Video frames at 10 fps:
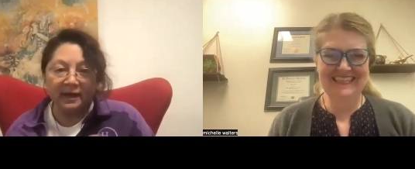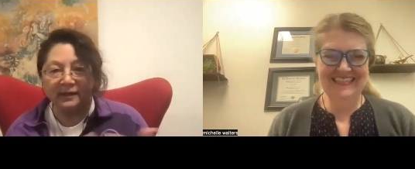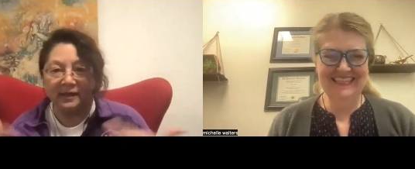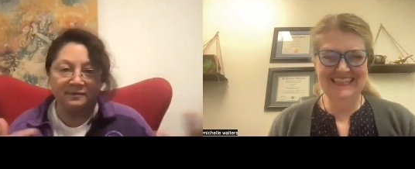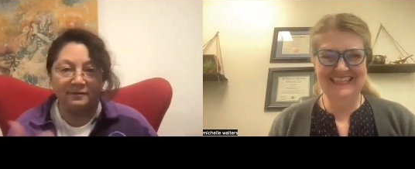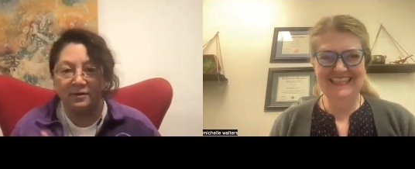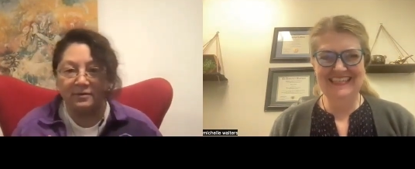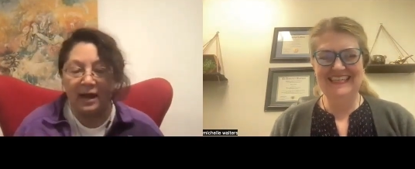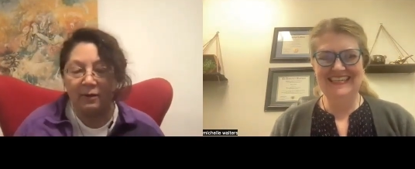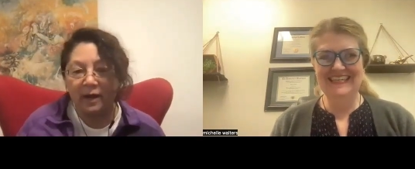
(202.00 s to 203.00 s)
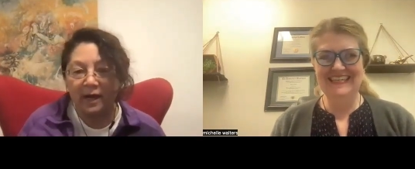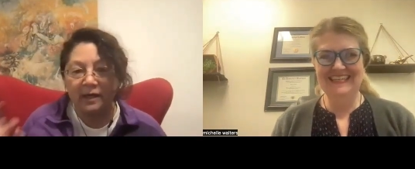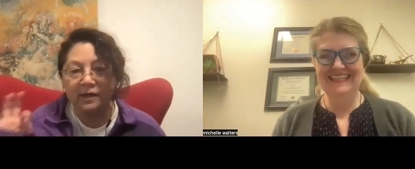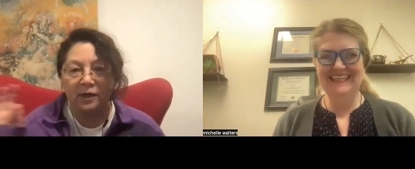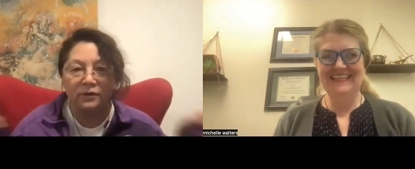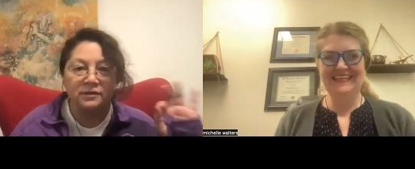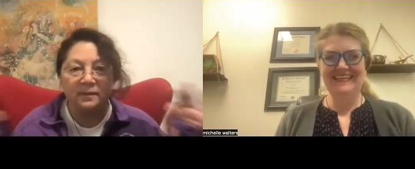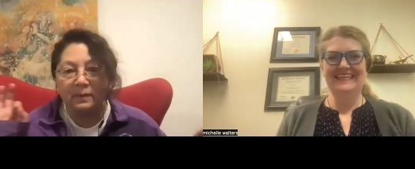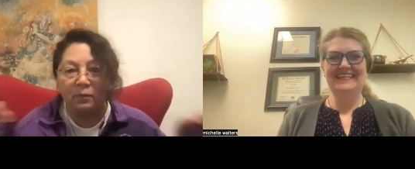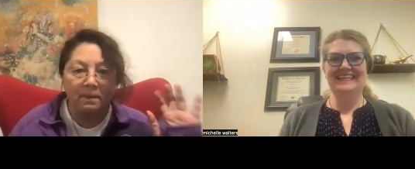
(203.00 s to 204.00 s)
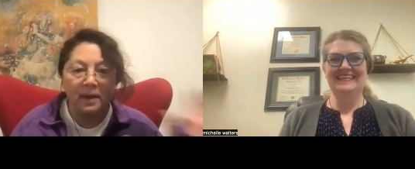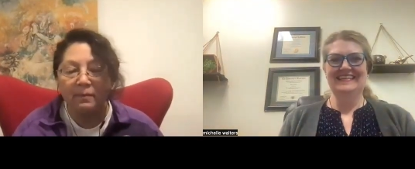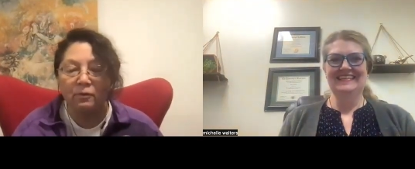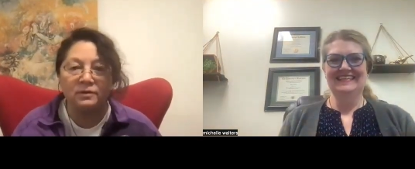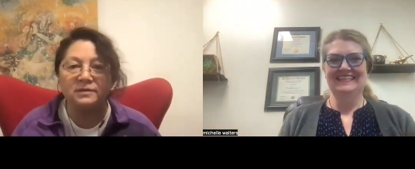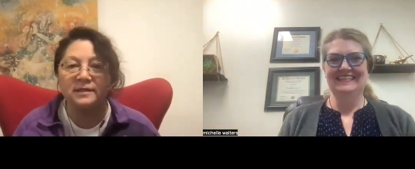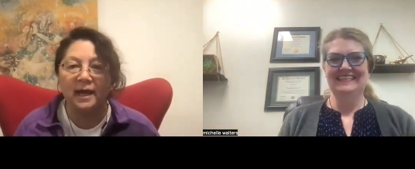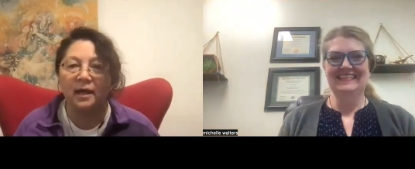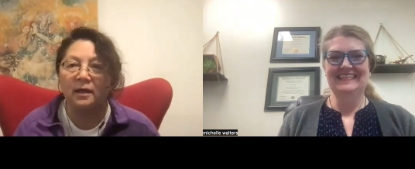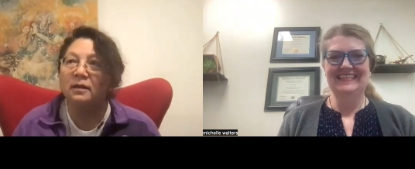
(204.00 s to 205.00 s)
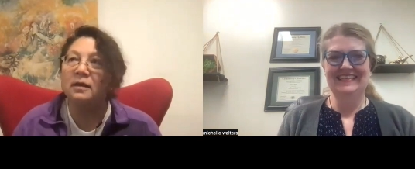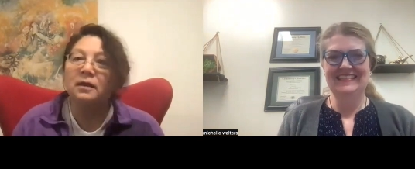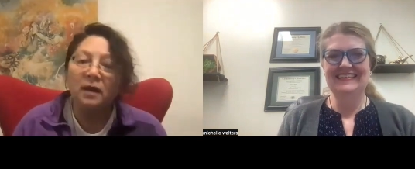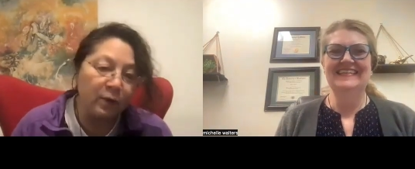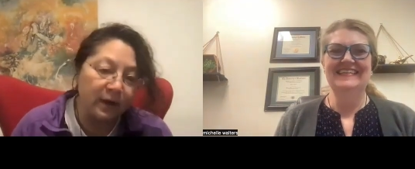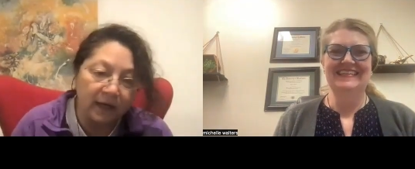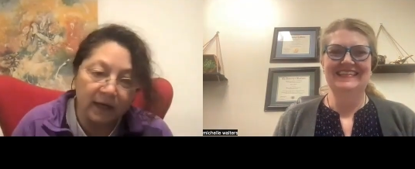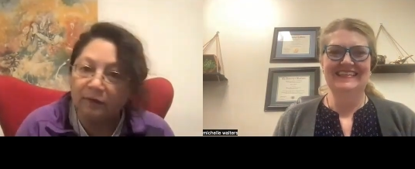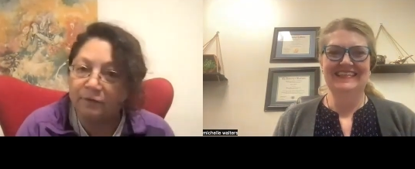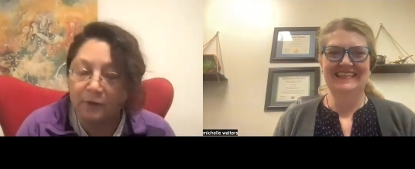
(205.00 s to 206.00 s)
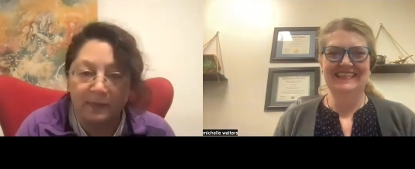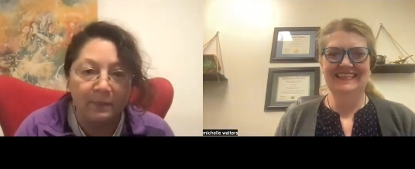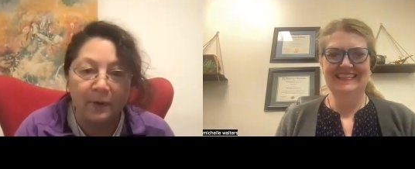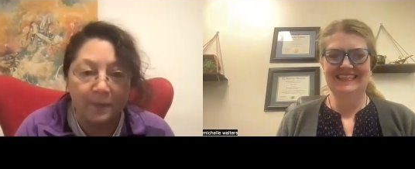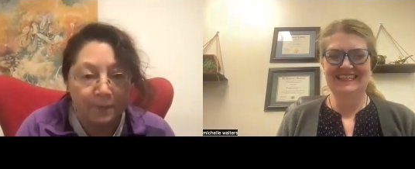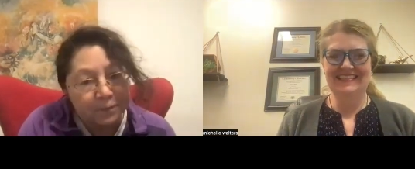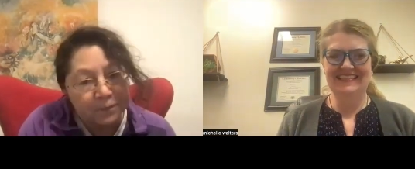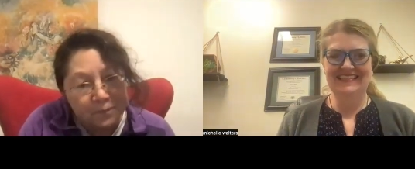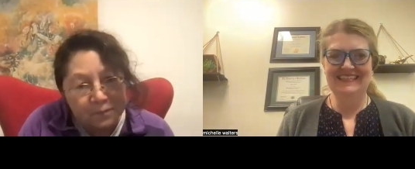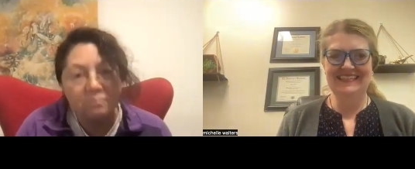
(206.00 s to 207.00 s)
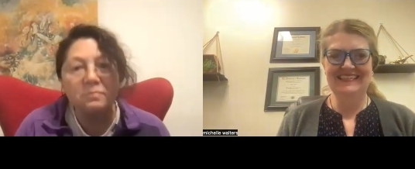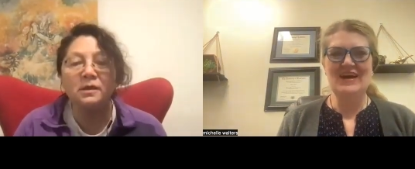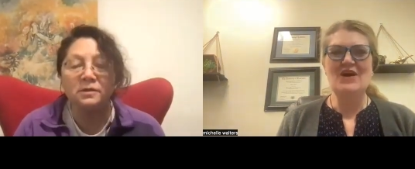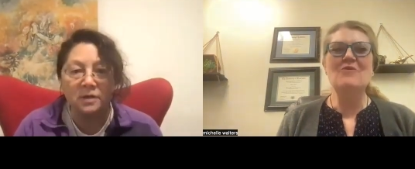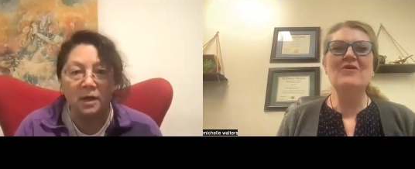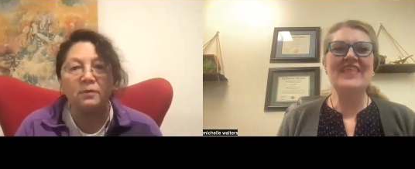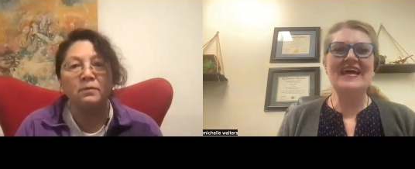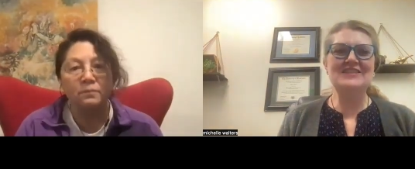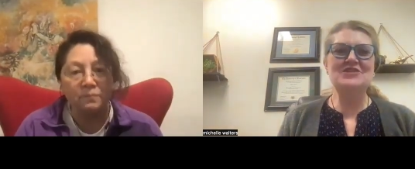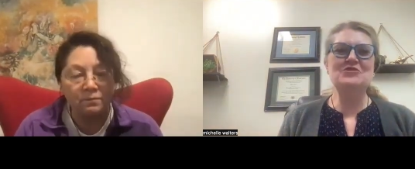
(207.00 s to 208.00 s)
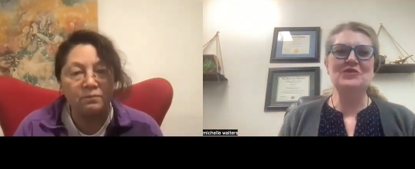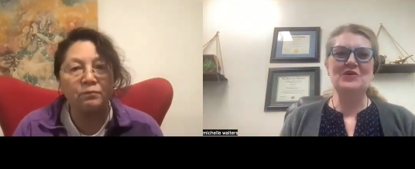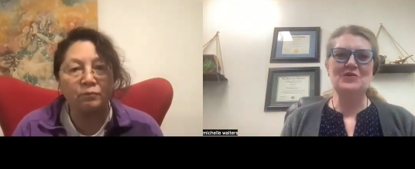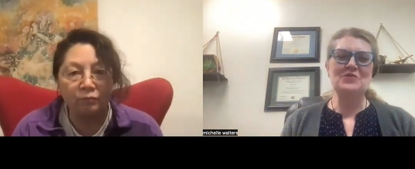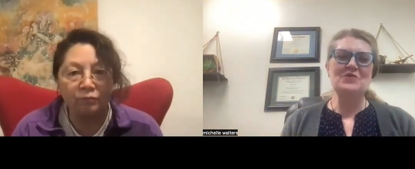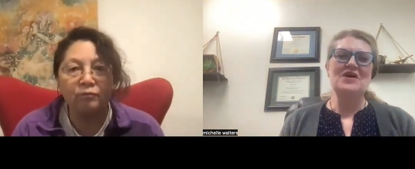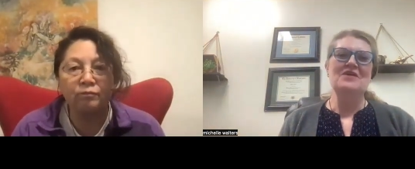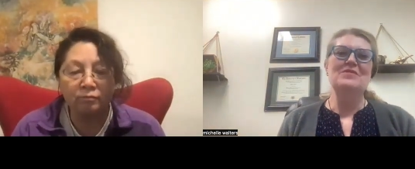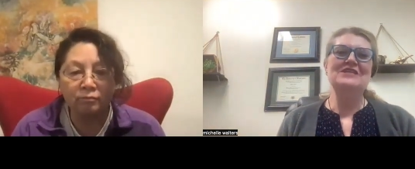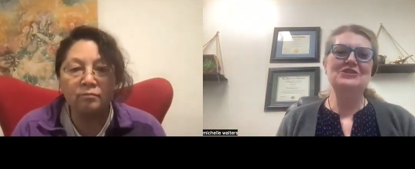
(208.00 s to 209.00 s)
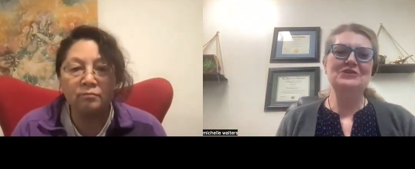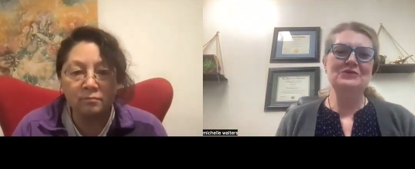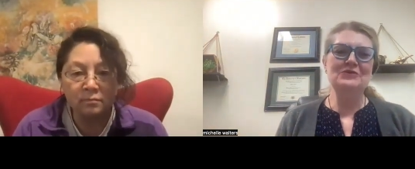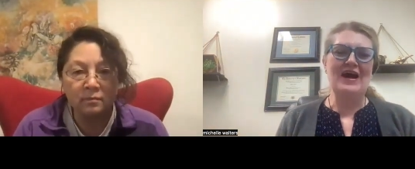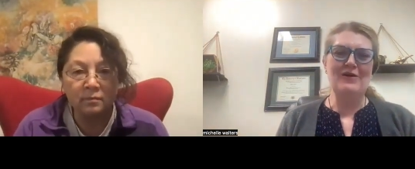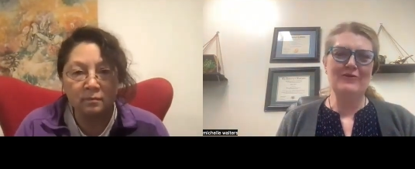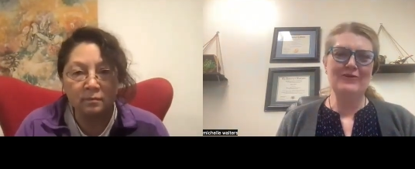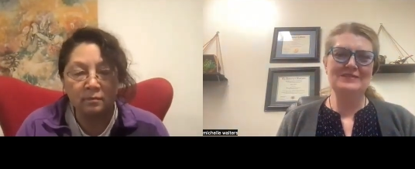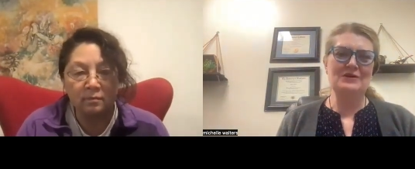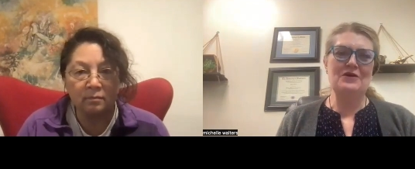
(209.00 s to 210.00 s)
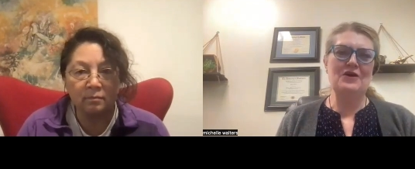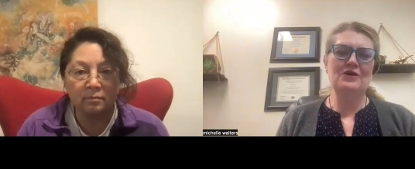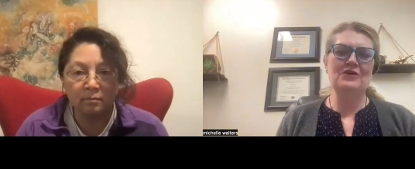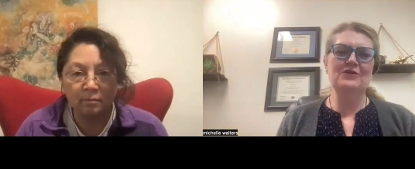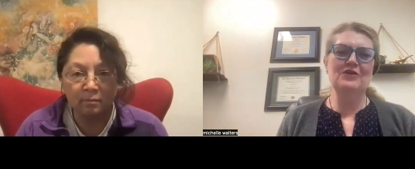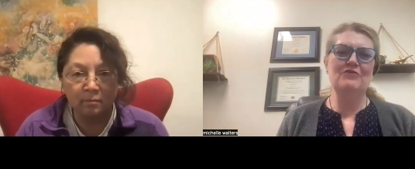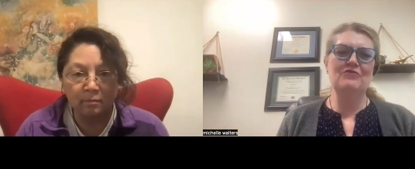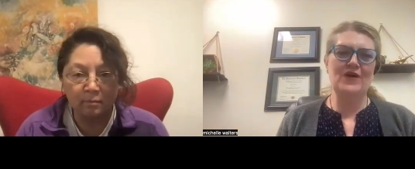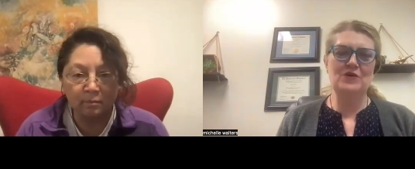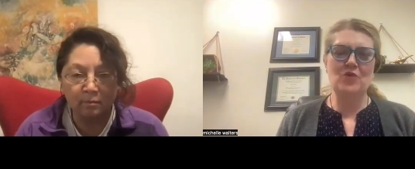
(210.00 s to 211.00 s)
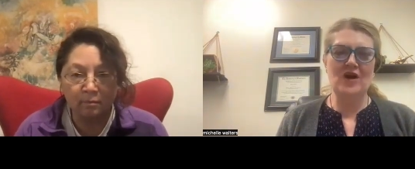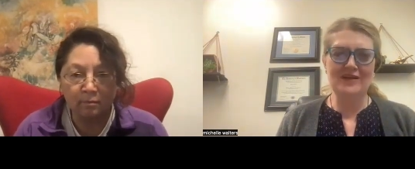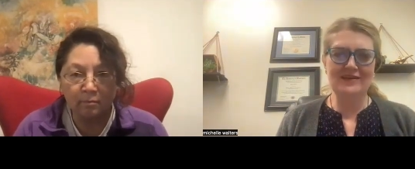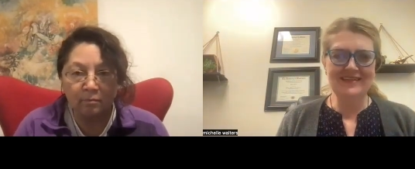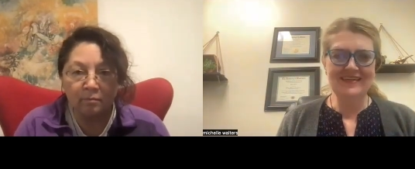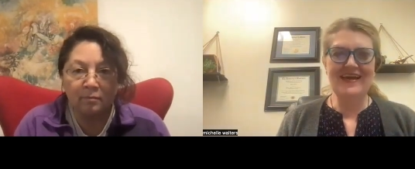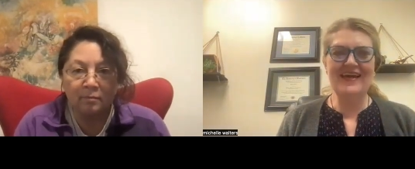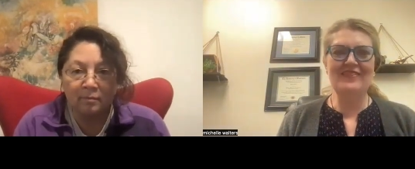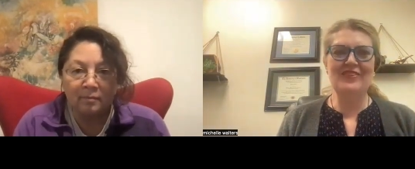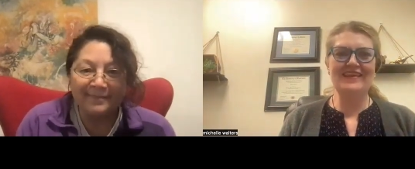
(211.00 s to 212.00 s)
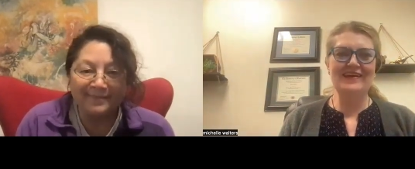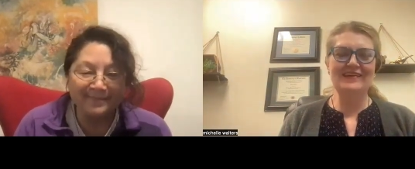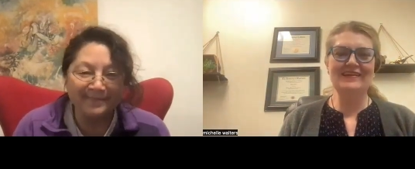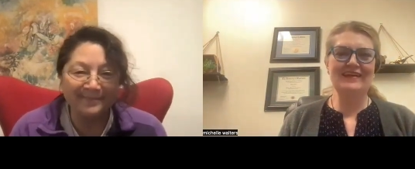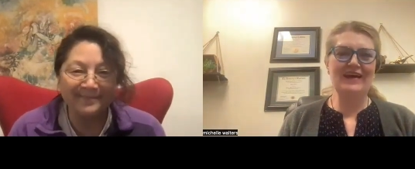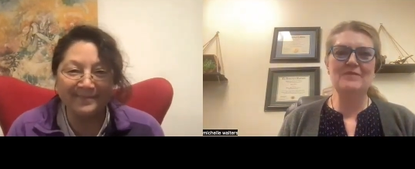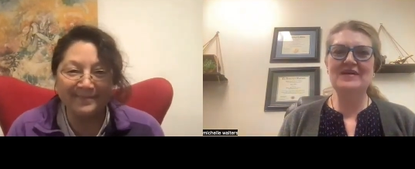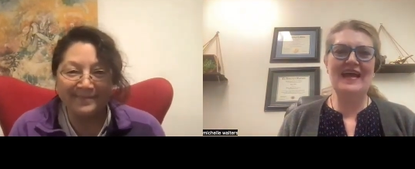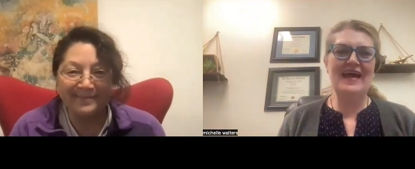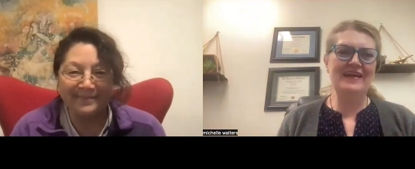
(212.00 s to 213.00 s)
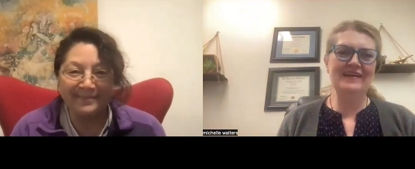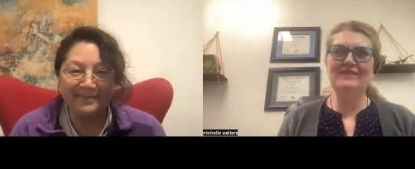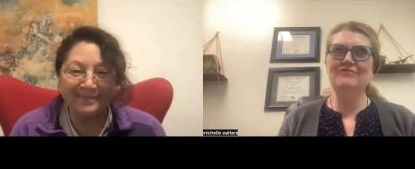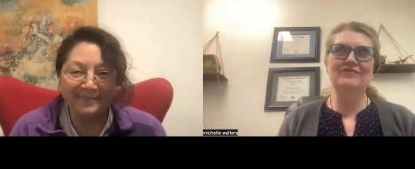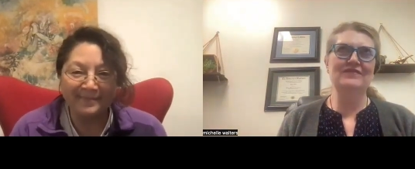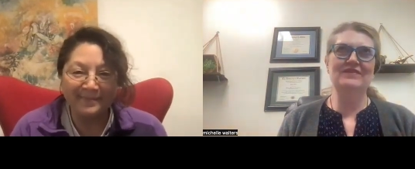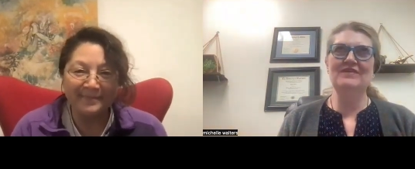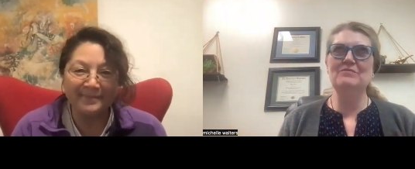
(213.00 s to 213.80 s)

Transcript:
Speaker 1: way and let's flow that way you know it's a little bit more popcorn style when i interview people so well
Speaker 2: that's true but you always are the fun one and that coming out of